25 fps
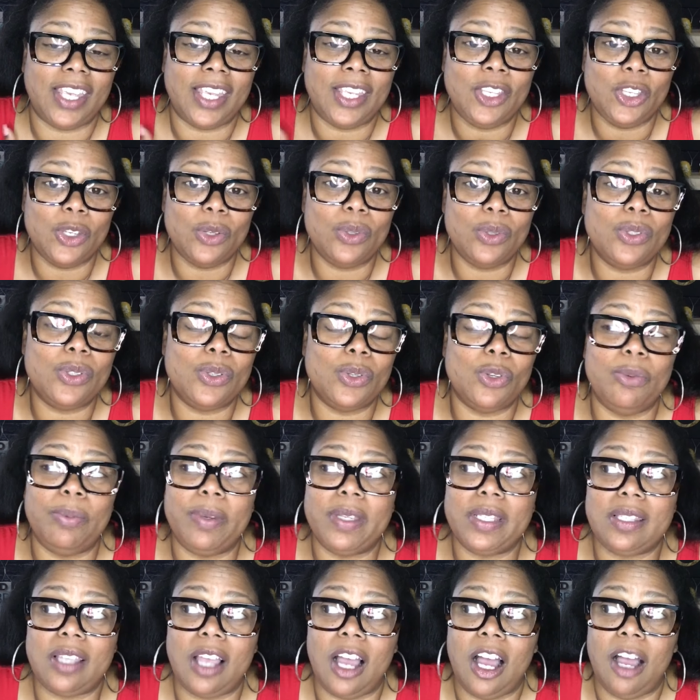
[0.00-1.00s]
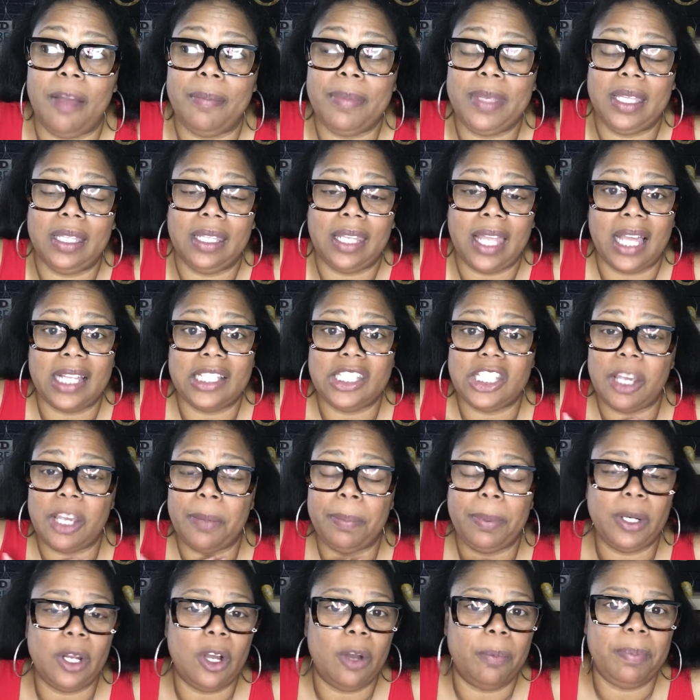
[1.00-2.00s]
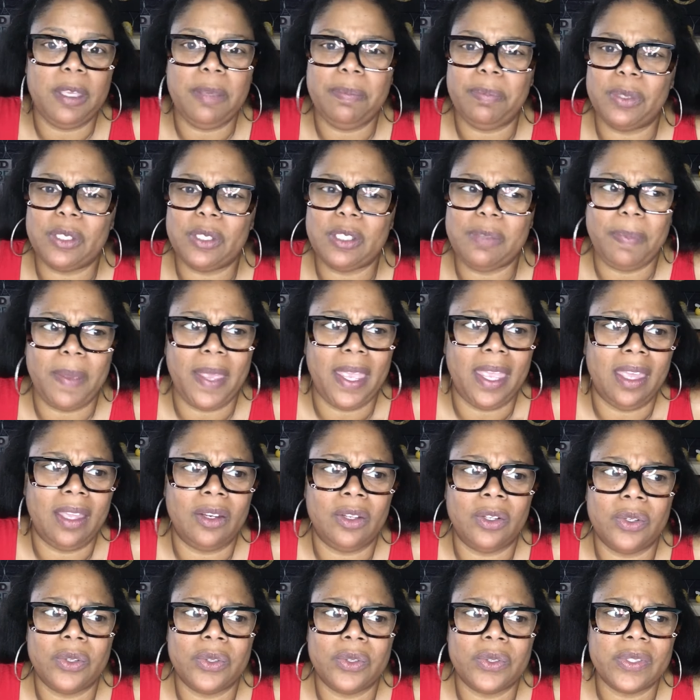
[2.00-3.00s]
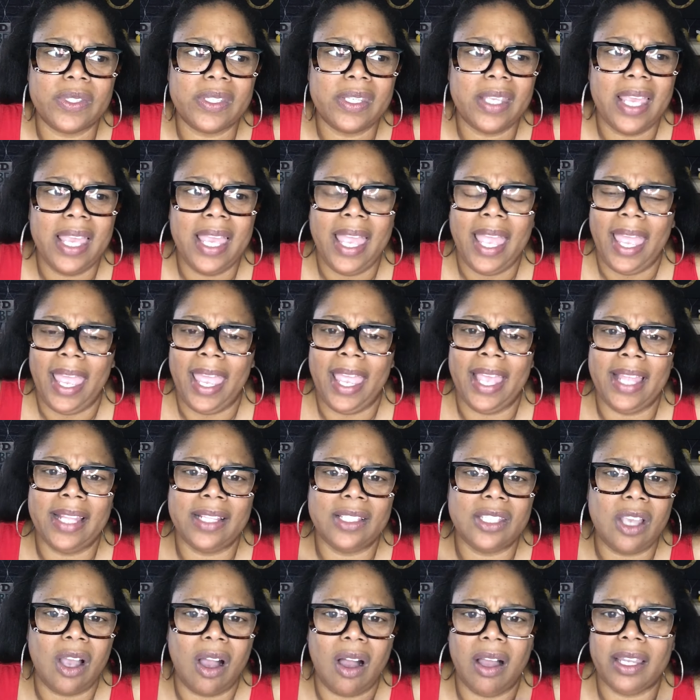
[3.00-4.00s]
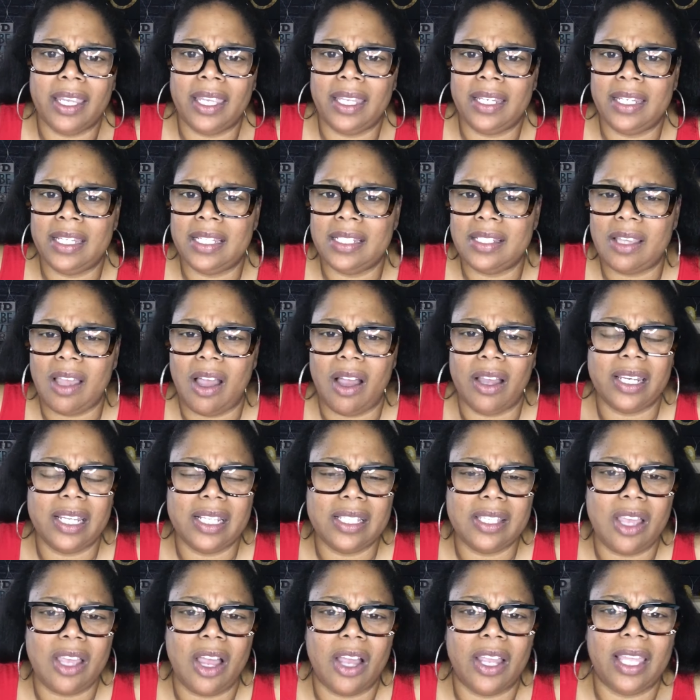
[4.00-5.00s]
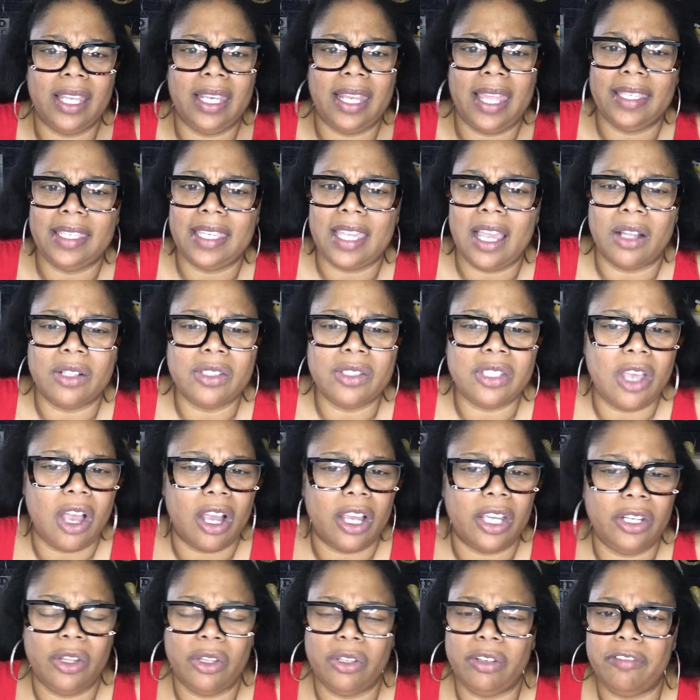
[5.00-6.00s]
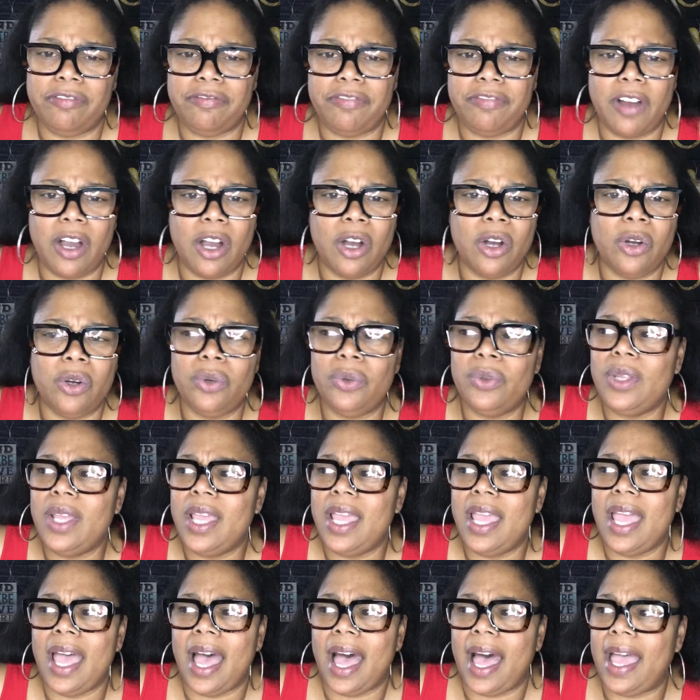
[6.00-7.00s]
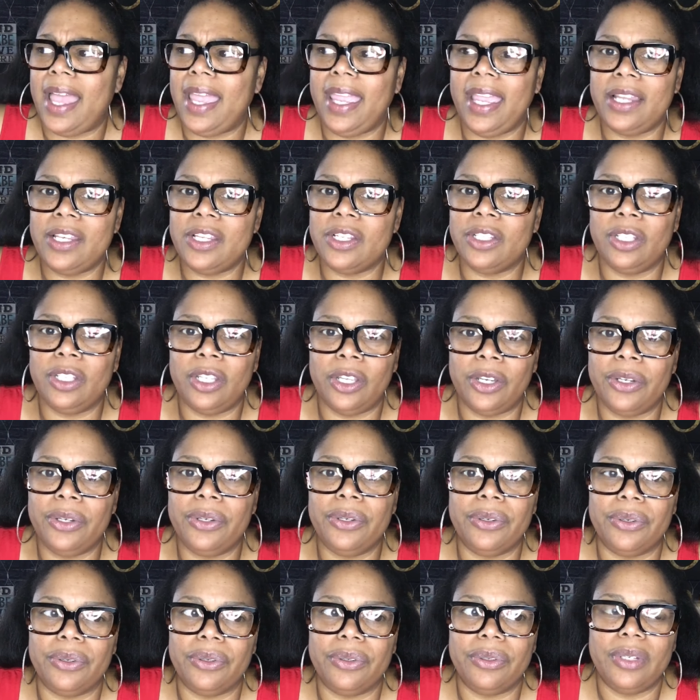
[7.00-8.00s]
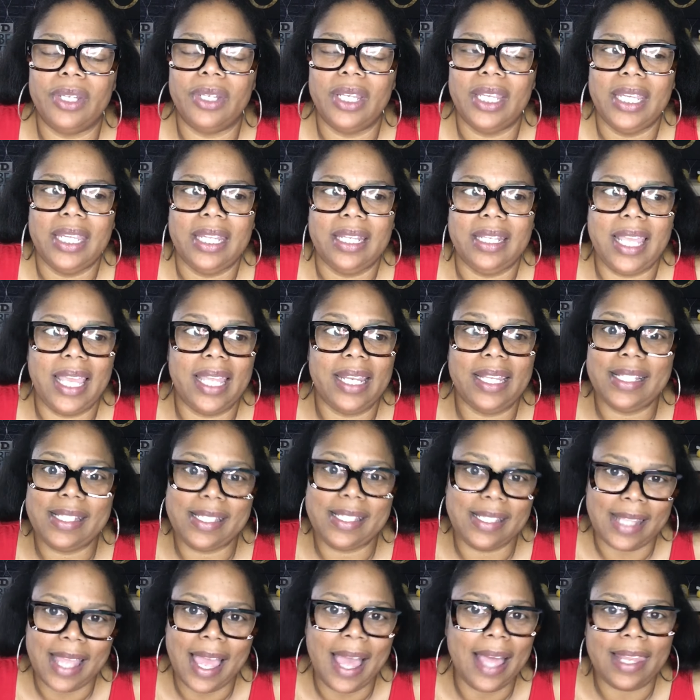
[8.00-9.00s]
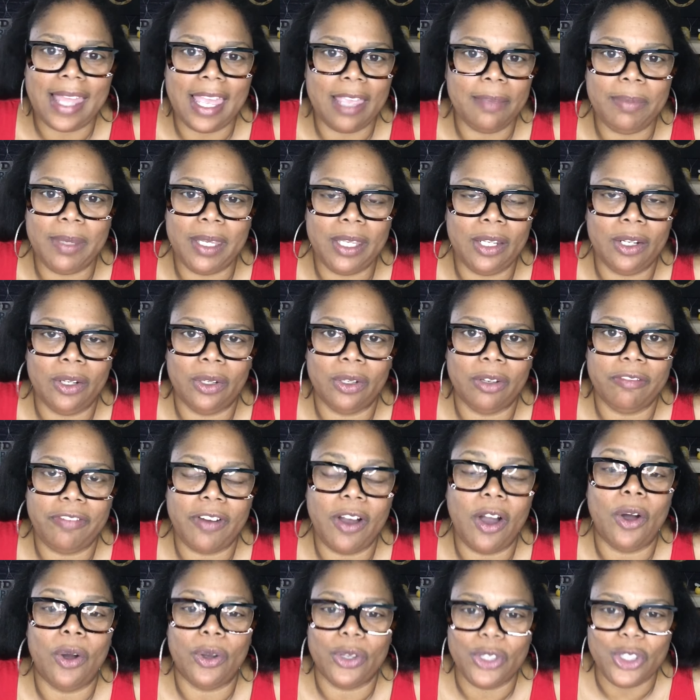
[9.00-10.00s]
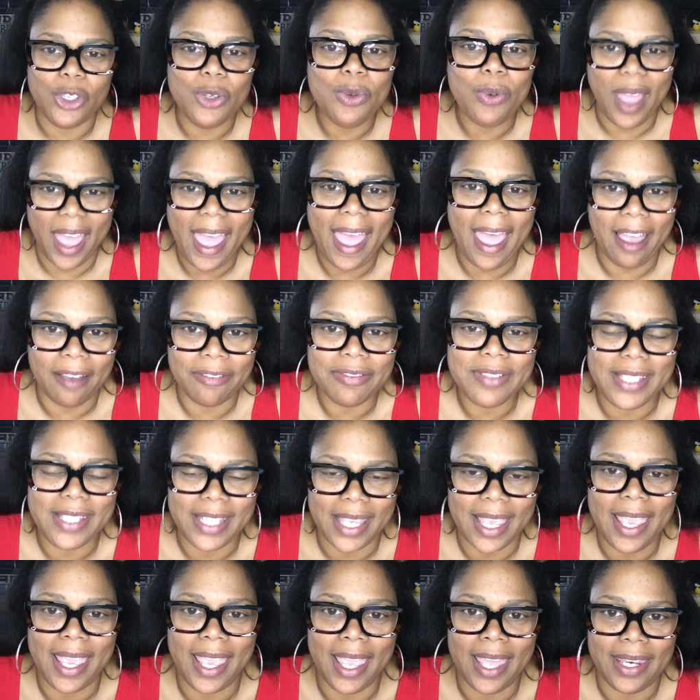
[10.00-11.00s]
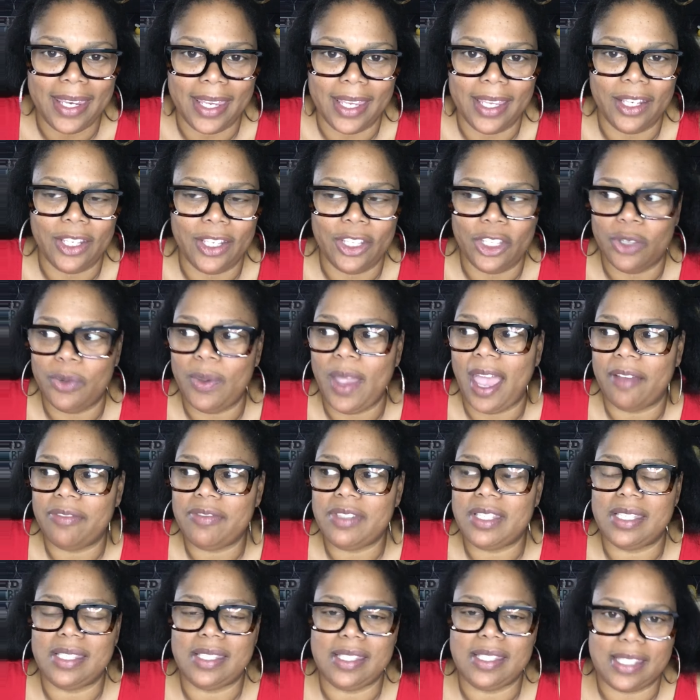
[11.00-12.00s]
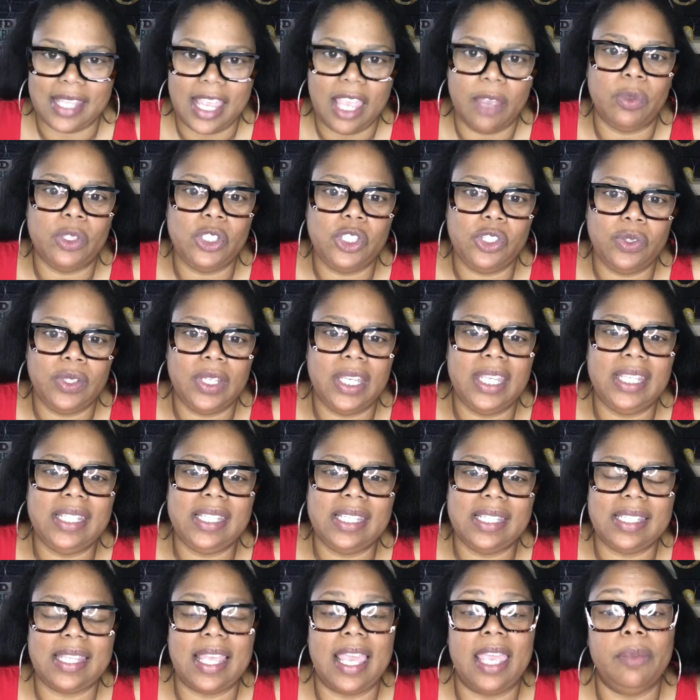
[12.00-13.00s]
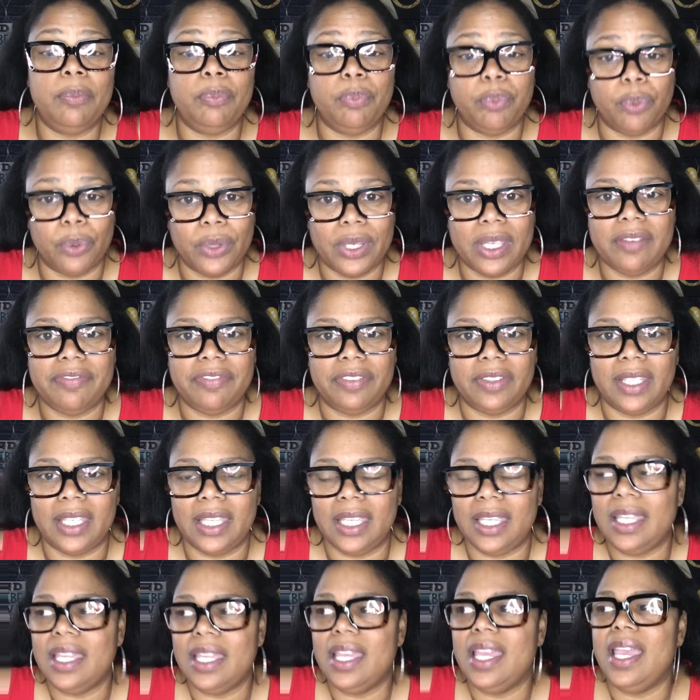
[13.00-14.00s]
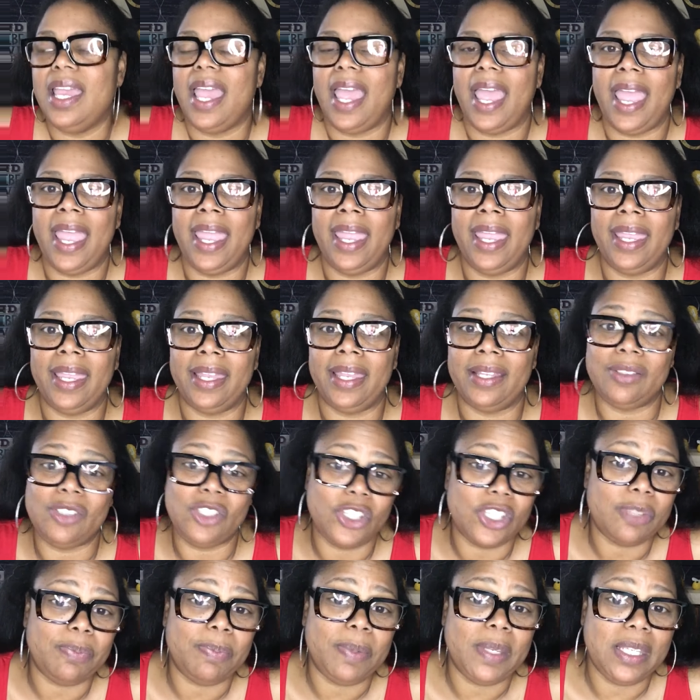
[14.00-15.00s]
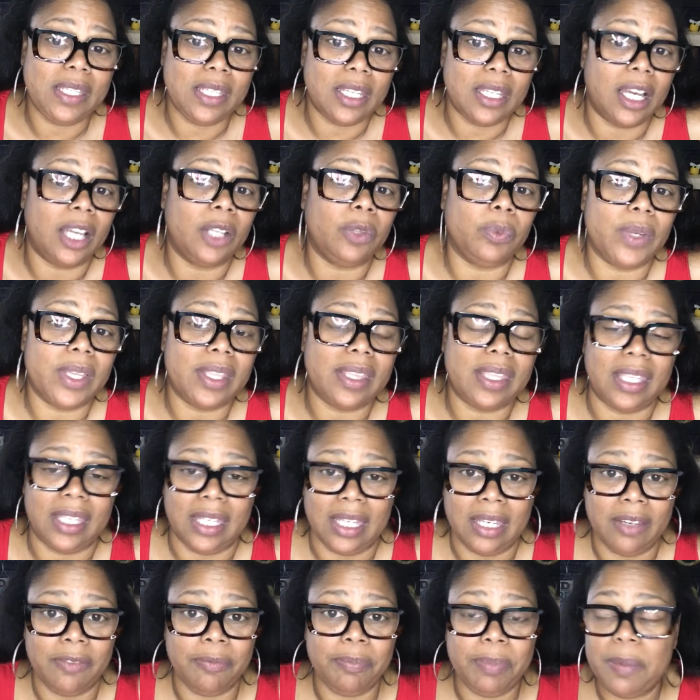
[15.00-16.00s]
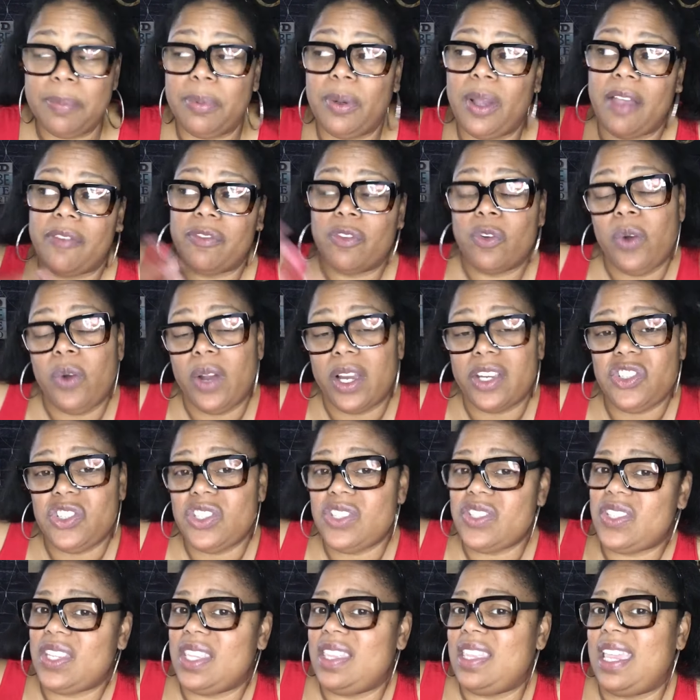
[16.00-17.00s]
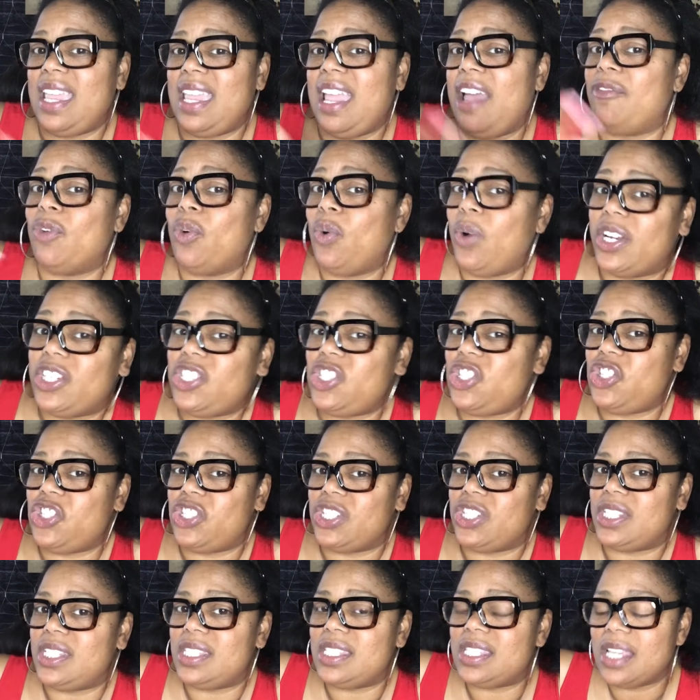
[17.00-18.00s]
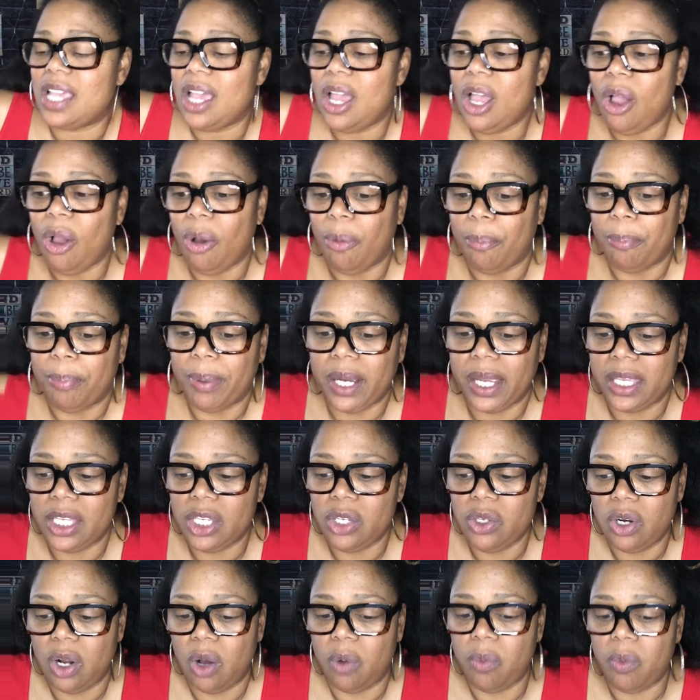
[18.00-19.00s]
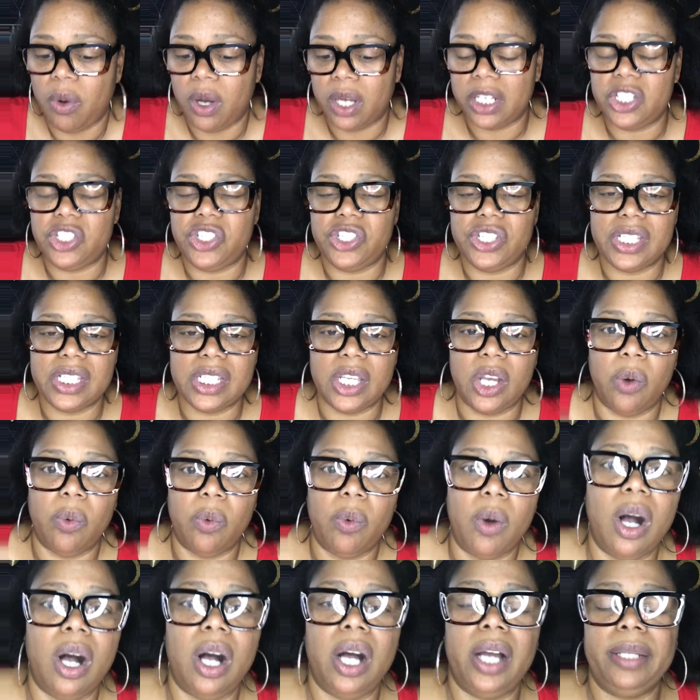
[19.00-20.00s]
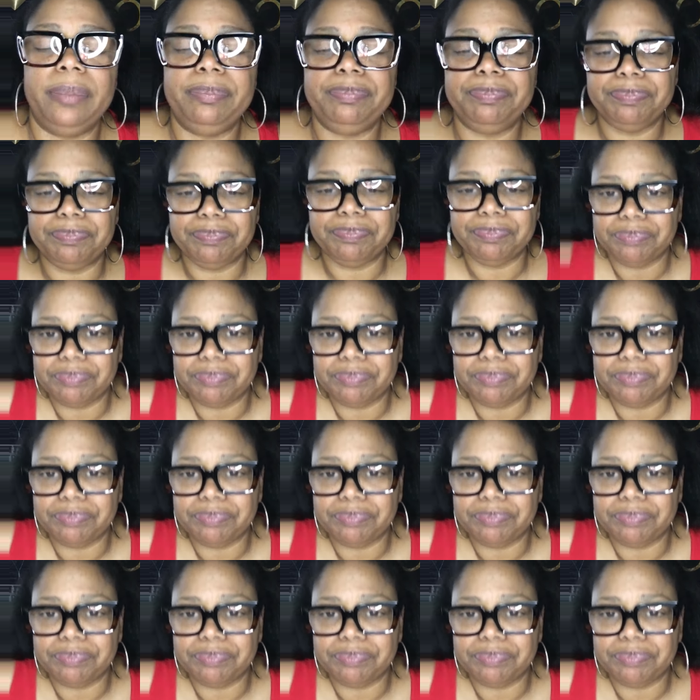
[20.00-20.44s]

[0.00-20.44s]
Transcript: And YouTube has taught me a lot. Jumping on people's panels and talking and talking and talking like y'all talking on the phone. I had to learn that it's not like being on the phone. You have to edit. You have to say what you need to say briefly and just be done with it. If people have questions, then they have questions. But you don't want to just go on.